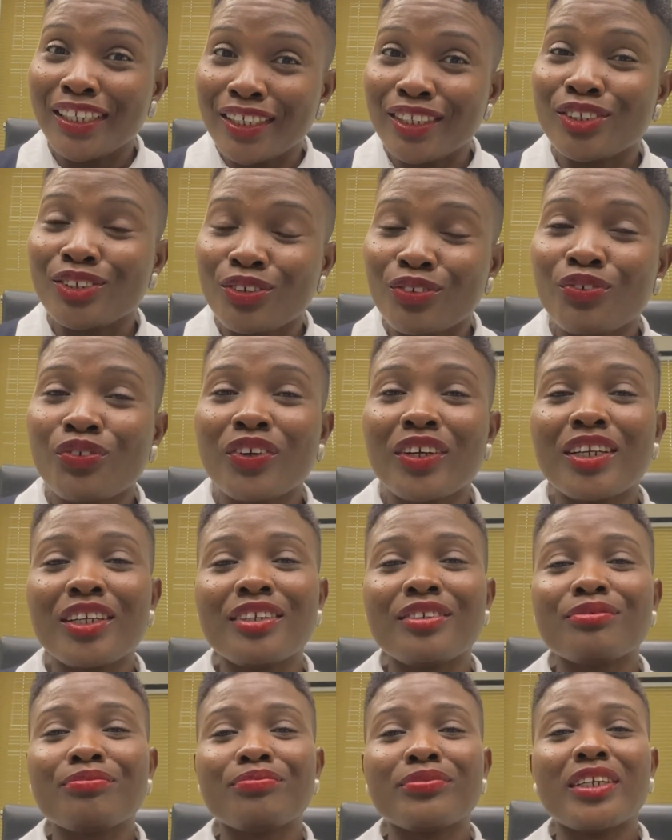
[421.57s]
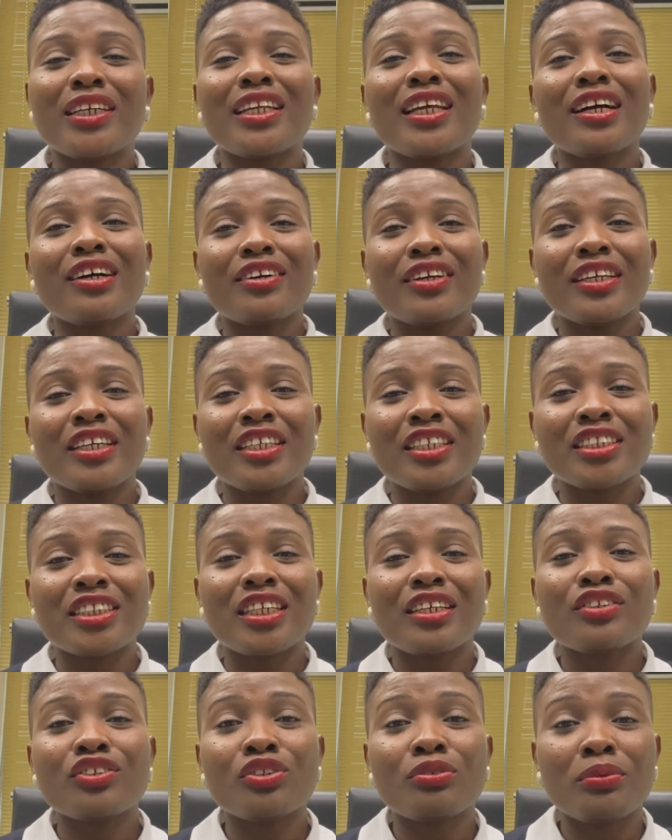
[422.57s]
is your friend, and how
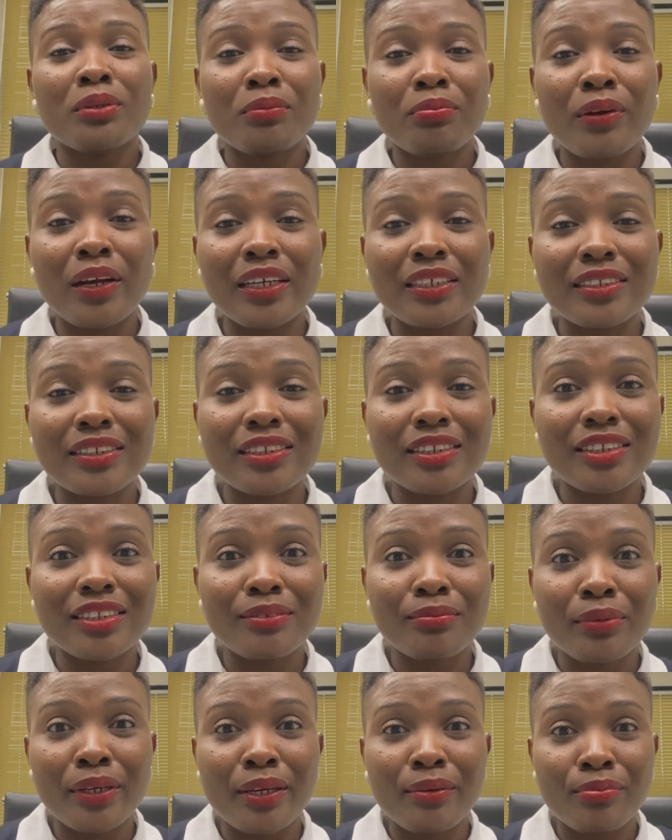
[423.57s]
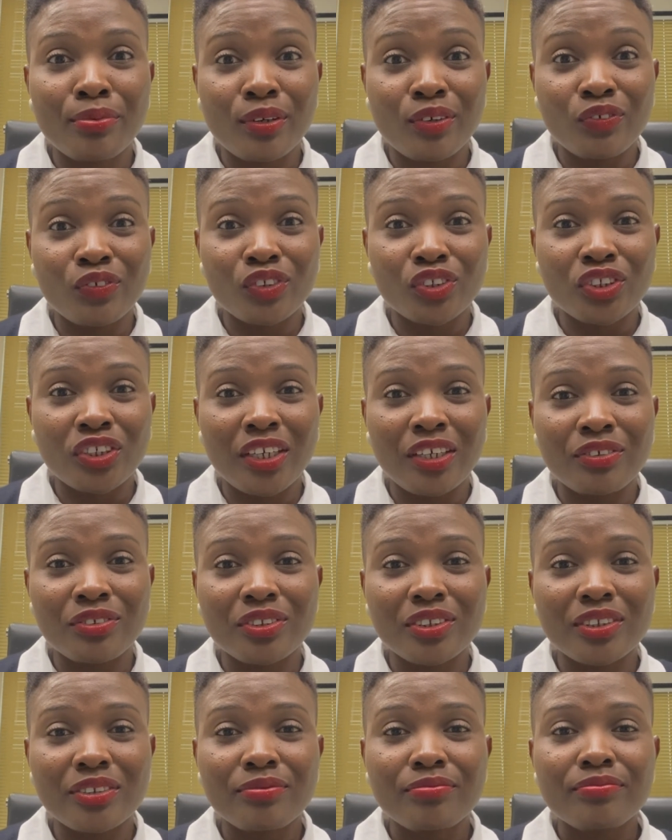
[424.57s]
HR should be practiced by
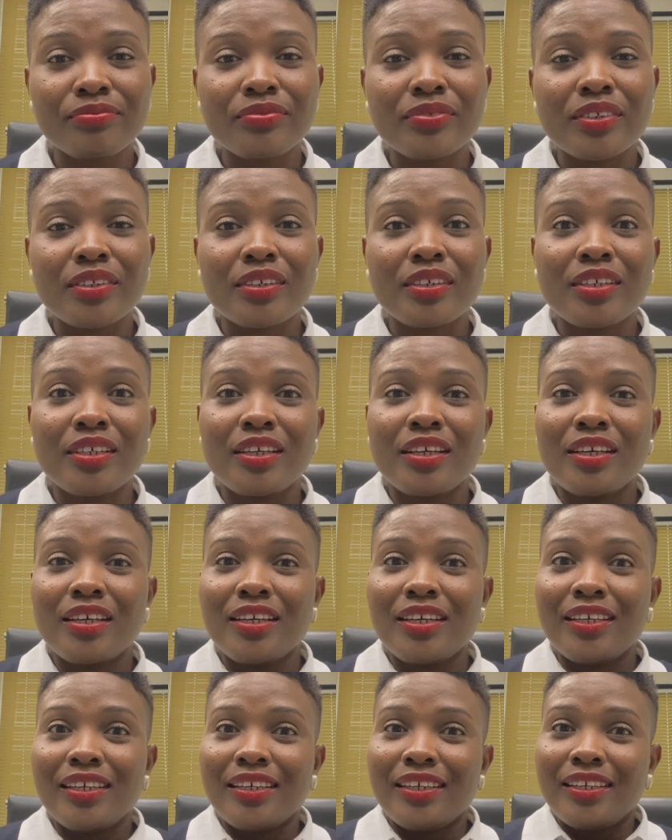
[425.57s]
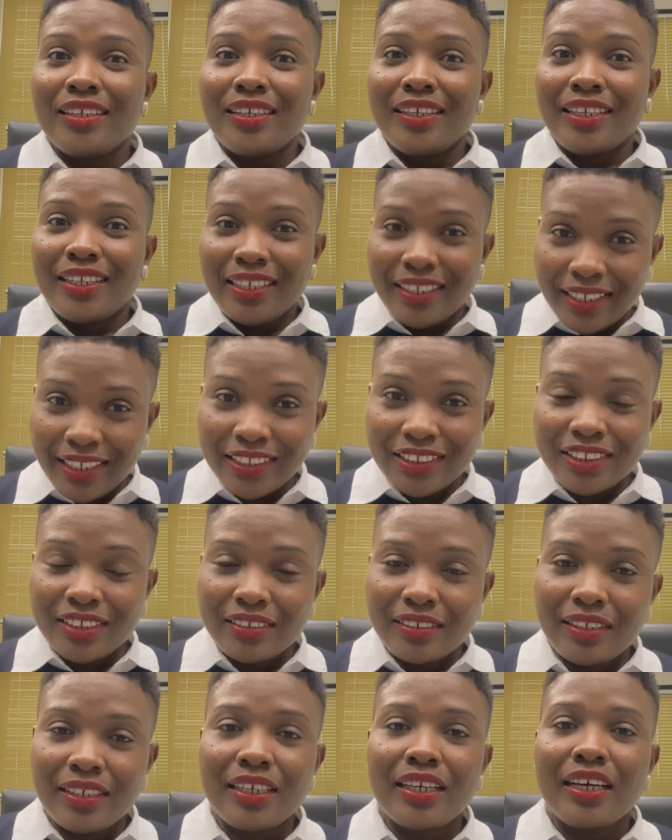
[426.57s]
professionals in
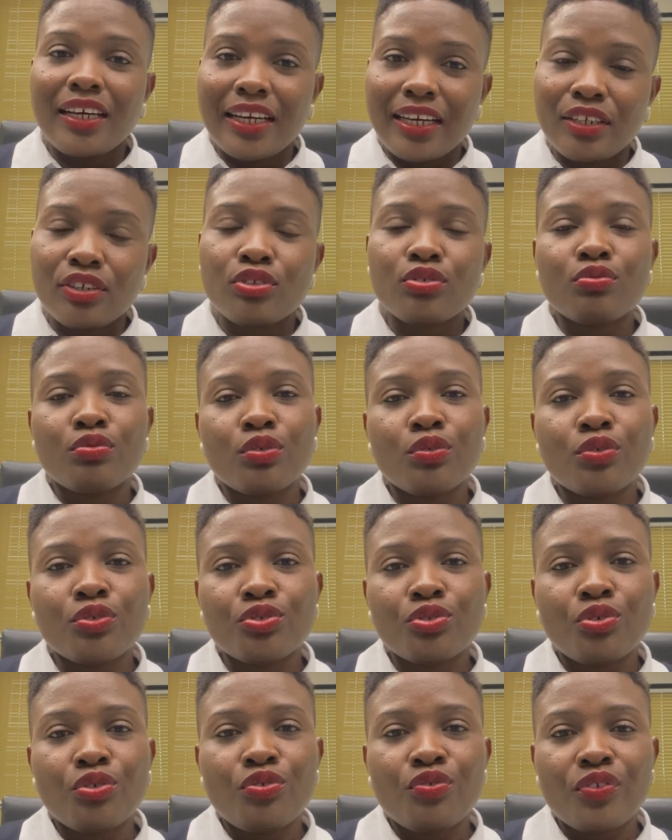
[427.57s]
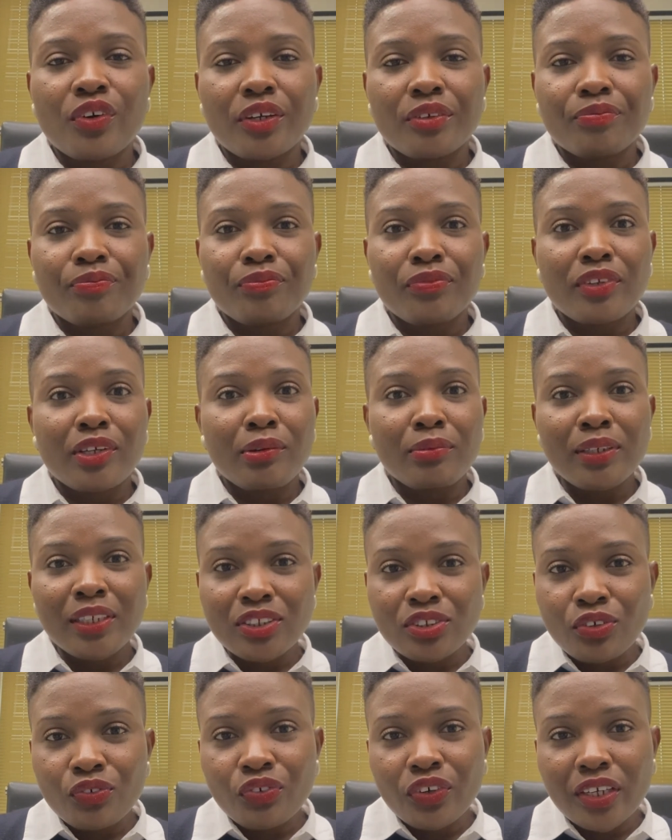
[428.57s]
Nigeria and the world over. Please
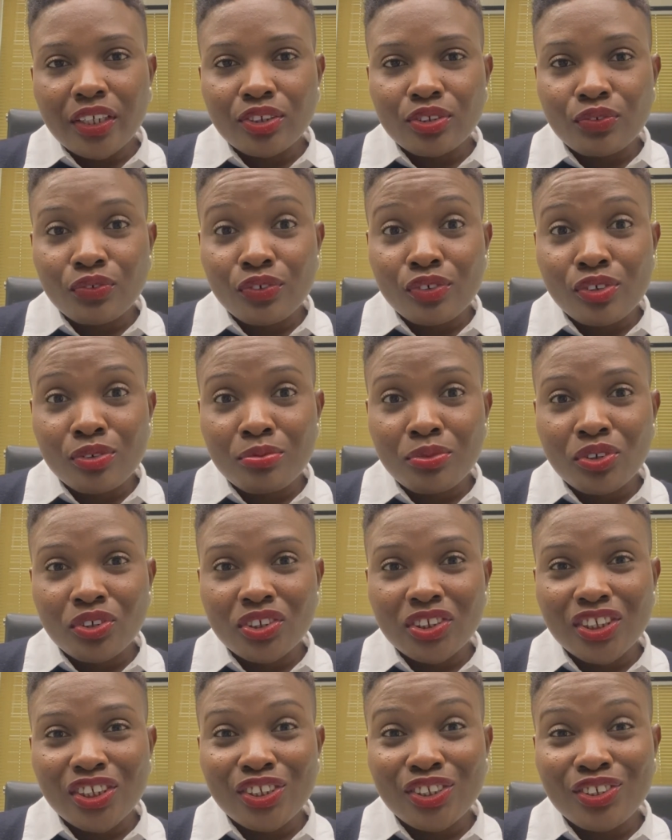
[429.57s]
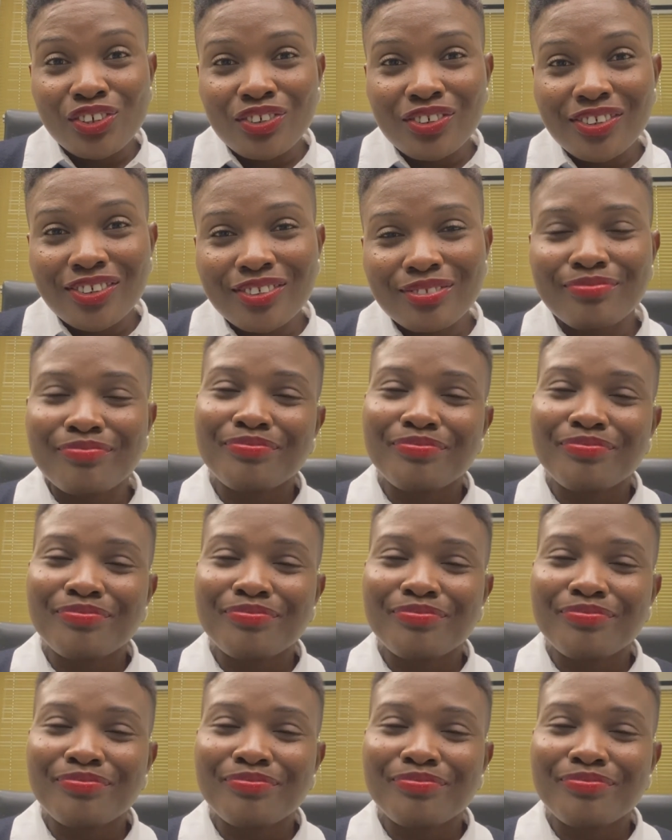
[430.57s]
don't forget to follow me on TikTok,